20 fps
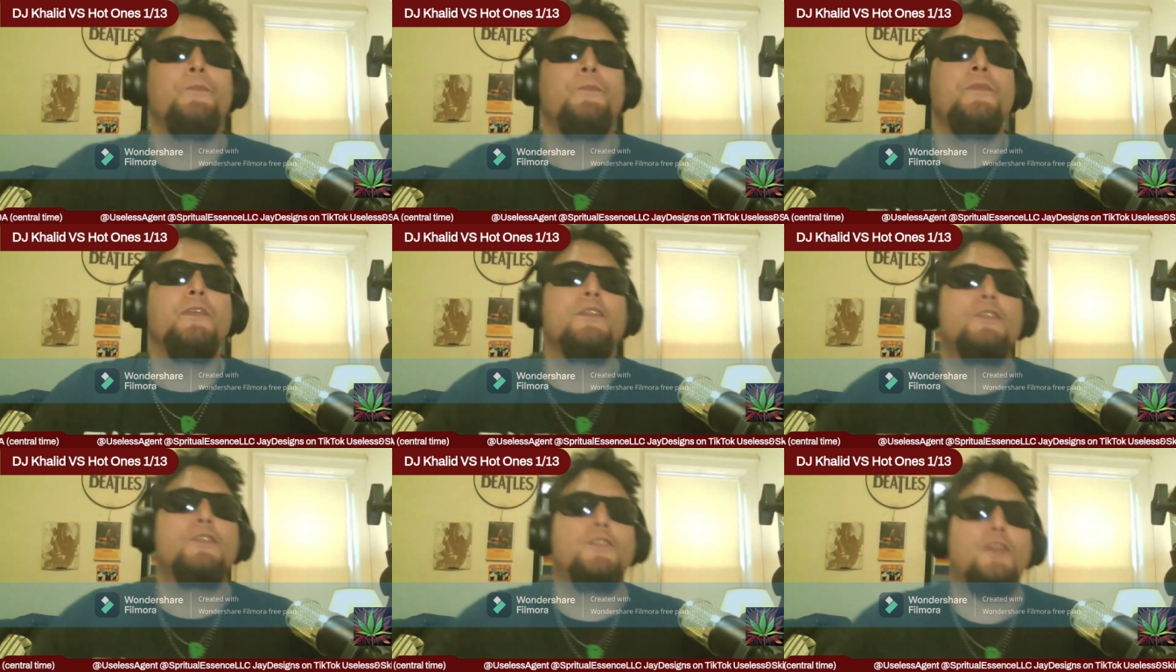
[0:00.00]

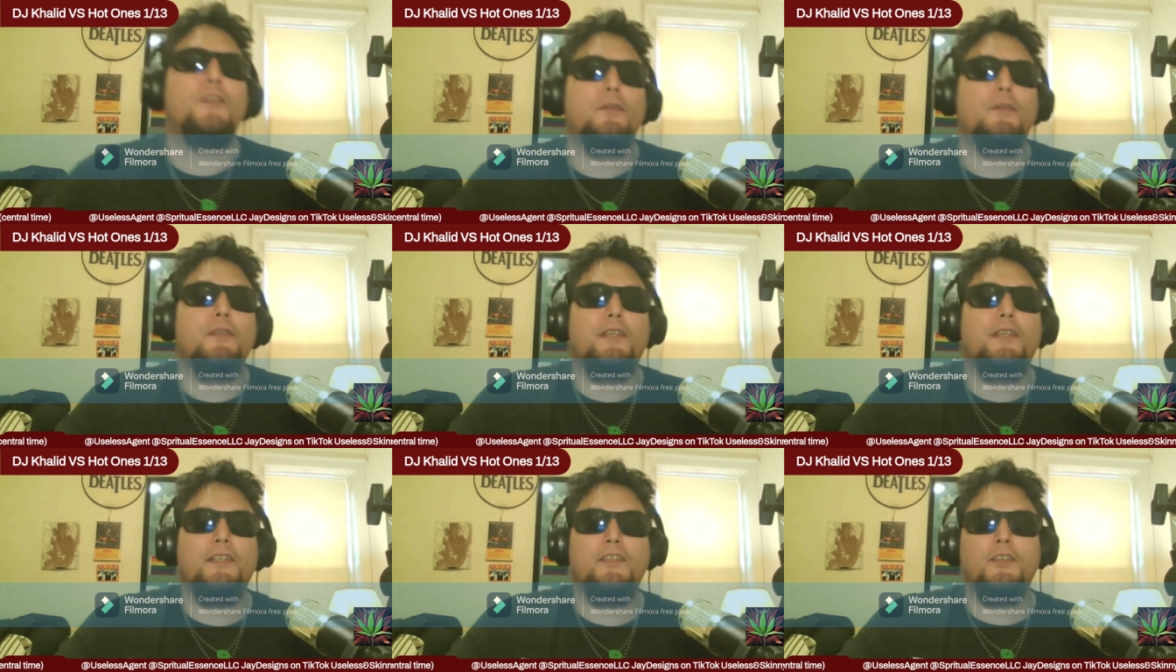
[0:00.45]
So
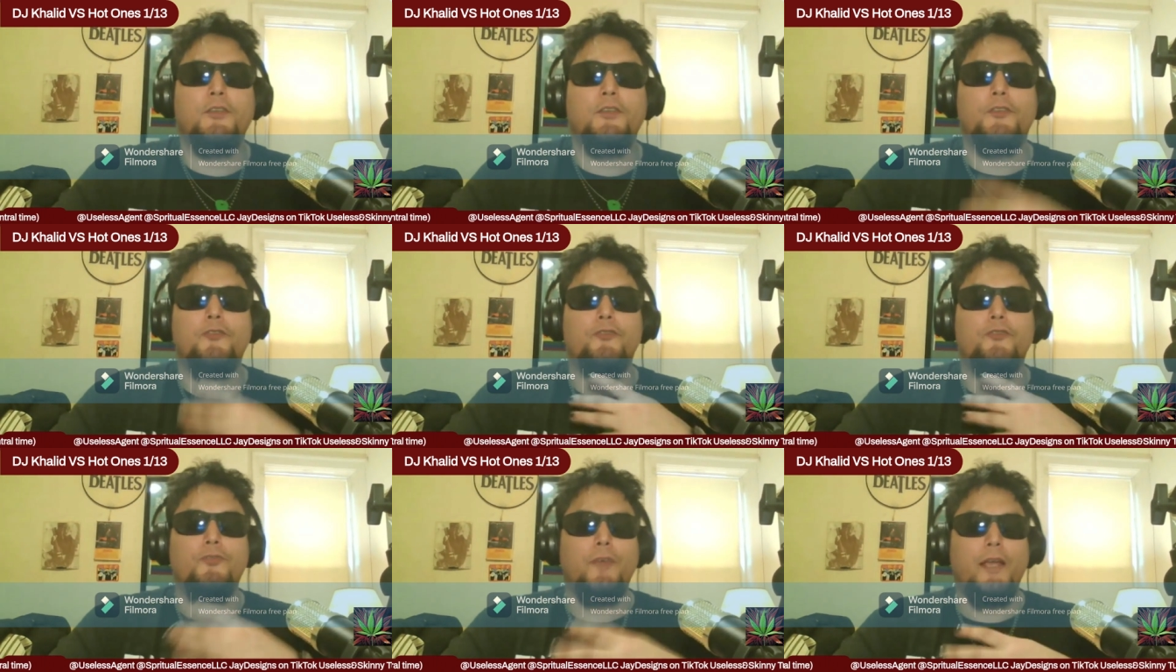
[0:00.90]
it's a
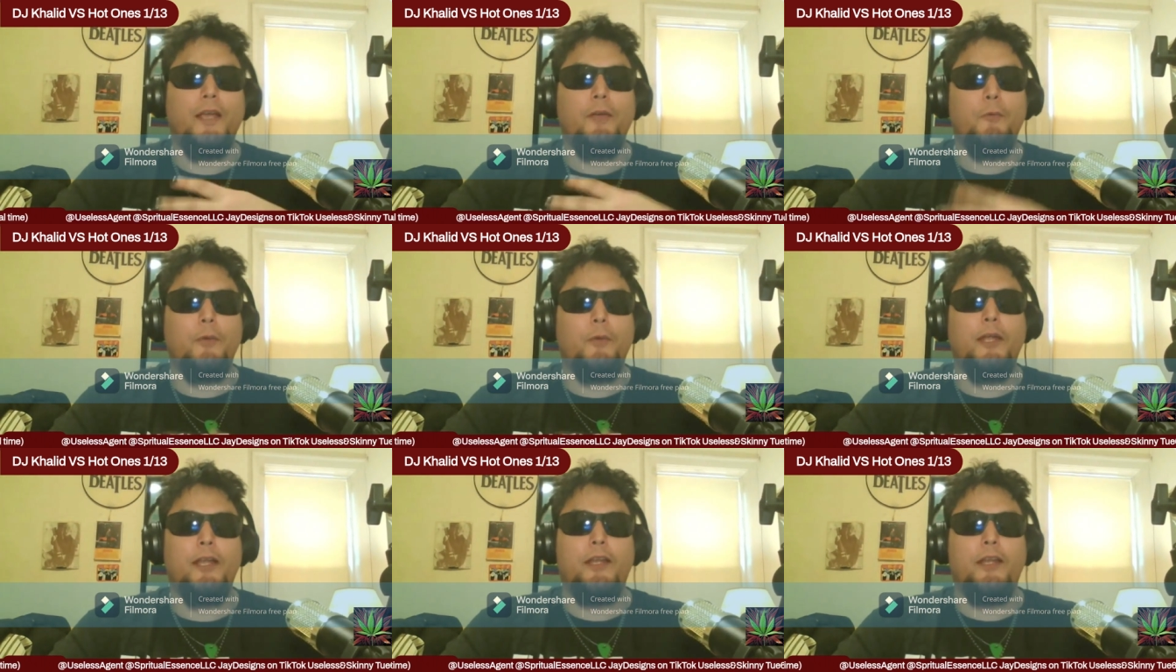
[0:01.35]
great
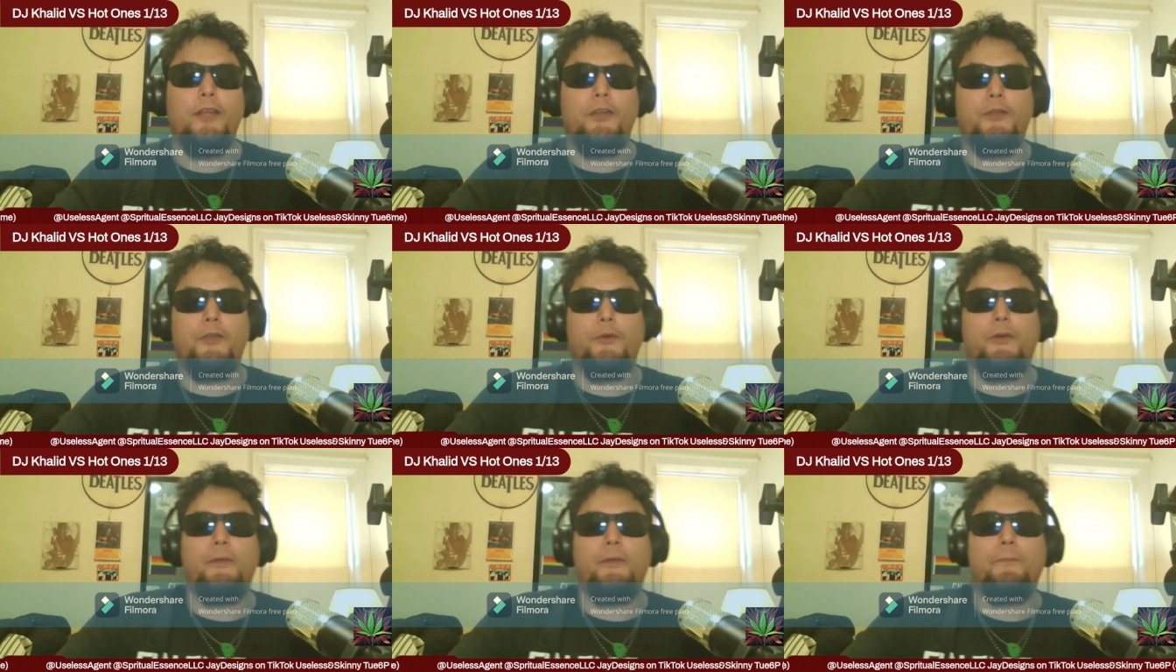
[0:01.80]
way to do
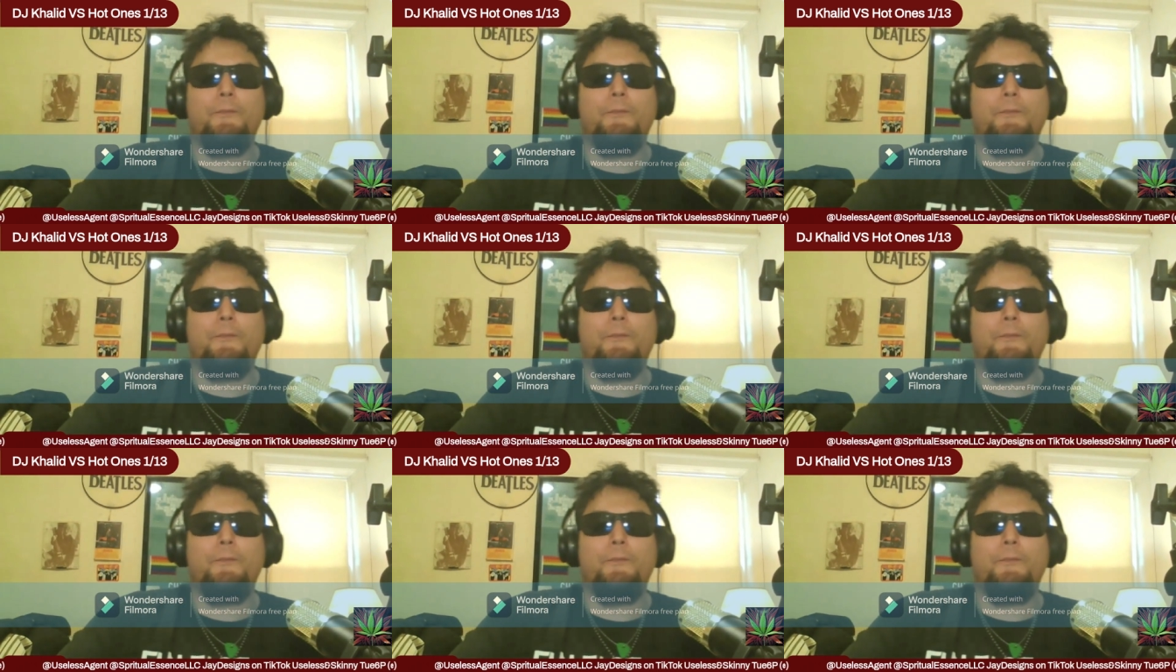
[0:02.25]
it.